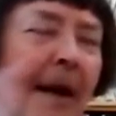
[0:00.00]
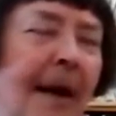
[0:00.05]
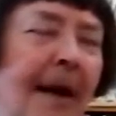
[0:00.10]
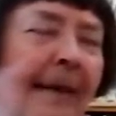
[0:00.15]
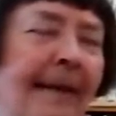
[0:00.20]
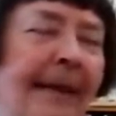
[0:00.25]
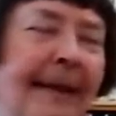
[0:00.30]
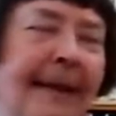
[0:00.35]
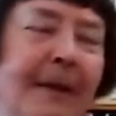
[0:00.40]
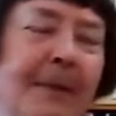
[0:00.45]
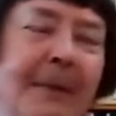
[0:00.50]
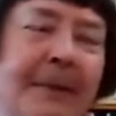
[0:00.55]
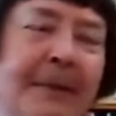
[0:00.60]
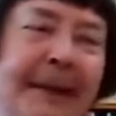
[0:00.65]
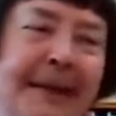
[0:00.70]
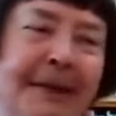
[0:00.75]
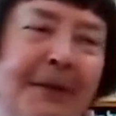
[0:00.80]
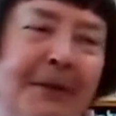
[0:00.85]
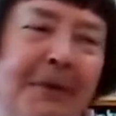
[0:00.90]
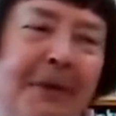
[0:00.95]
I think it was
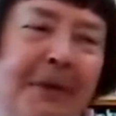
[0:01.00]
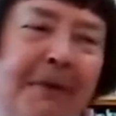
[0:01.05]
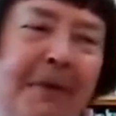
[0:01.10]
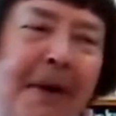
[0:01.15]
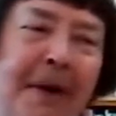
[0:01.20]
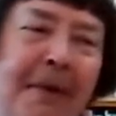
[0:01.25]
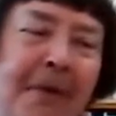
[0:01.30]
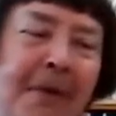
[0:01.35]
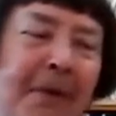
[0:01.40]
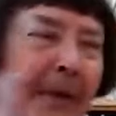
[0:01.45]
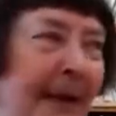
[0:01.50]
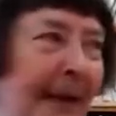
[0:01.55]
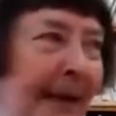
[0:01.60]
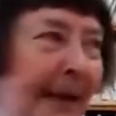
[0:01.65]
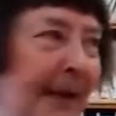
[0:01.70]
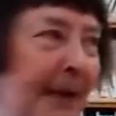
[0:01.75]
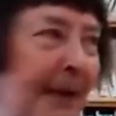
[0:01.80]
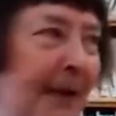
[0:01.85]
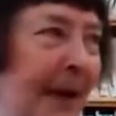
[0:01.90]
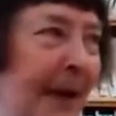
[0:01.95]
history rather than
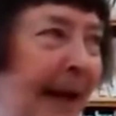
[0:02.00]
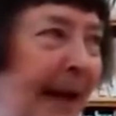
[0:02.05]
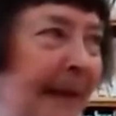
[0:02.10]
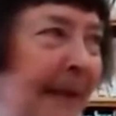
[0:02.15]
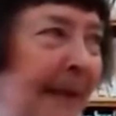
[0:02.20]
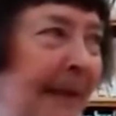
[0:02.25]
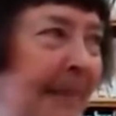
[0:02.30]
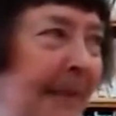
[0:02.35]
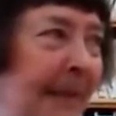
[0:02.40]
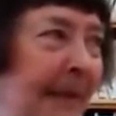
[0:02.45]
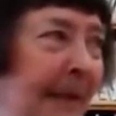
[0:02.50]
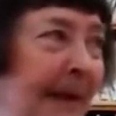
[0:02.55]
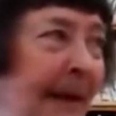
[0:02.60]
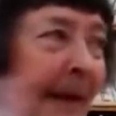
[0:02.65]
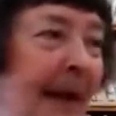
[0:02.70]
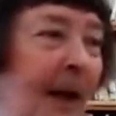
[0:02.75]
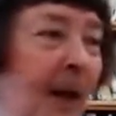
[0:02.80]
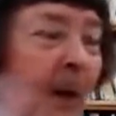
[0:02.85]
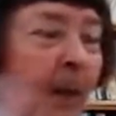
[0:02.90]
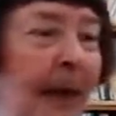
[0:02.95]
English class,
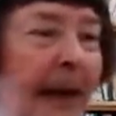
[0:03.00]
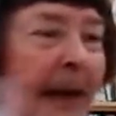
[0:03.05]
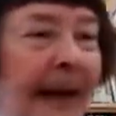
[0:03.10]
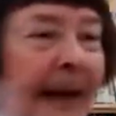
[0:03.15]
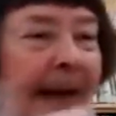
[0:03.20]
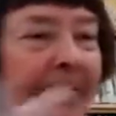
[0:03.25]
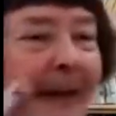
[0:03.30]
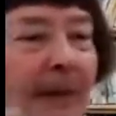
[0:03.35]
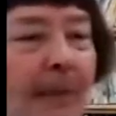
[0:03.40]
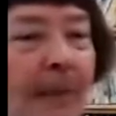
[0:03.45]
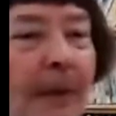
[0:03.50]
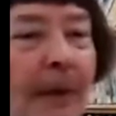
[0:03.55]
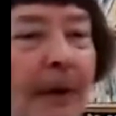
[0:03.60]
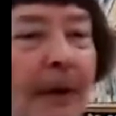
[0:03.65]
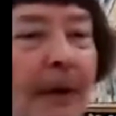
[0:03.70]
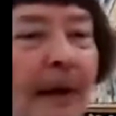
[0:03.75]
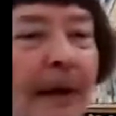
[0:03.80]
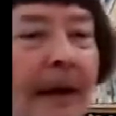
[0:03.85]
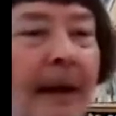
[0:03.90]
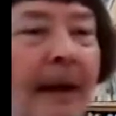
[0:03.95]
we had a little
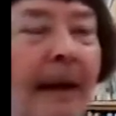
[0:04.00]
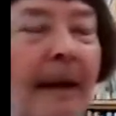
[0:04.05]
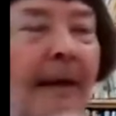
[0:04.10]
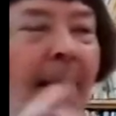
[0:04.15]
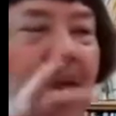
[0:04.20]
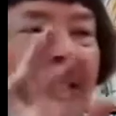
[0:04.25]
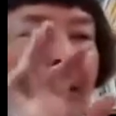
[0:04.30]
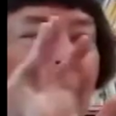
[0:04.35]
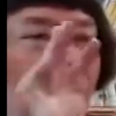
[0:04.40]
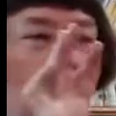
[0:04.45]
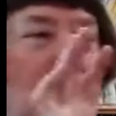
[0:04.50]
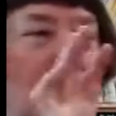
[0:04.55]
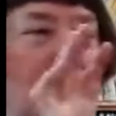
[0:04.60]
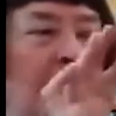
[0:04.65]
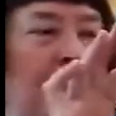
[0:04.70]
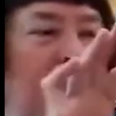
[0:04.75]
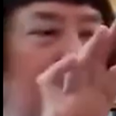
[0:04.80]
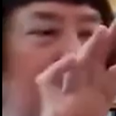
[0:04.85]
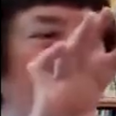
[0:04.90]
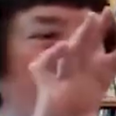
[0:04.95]
book that talked
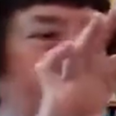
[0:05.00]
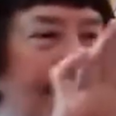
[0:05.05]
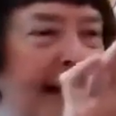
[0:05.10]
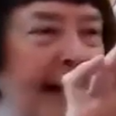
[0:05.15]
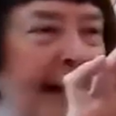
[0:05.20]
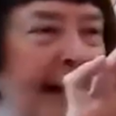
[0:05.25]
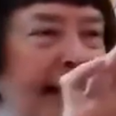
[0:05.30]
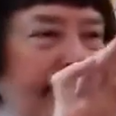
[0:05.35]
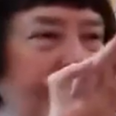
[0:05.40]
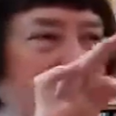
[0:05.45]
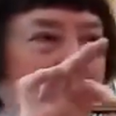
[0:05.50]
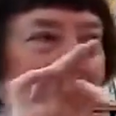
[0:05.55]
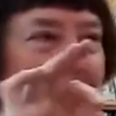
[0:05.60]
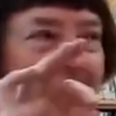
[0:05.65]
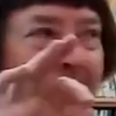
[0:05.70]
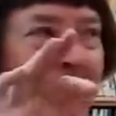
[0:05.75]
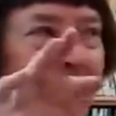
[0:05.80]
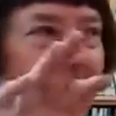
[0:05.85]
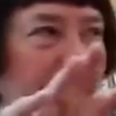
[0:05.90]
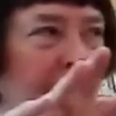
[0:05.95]
about 5
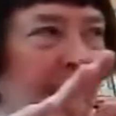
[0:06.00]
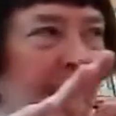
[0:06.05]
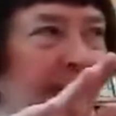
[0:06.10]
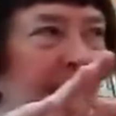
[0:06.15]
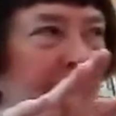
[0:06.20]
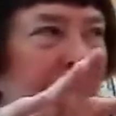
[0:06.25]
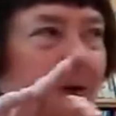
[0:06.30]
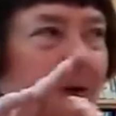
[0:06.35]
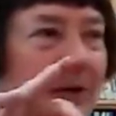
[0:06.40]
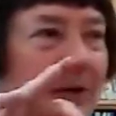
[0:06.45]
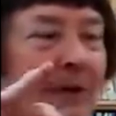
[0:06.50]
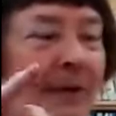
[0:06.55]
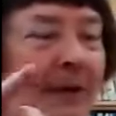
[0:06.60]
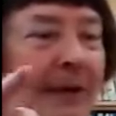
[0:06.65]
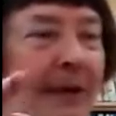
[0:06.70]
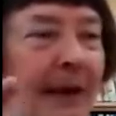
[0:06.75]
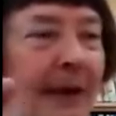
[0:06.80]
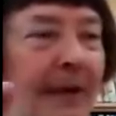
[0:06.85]
different cultures.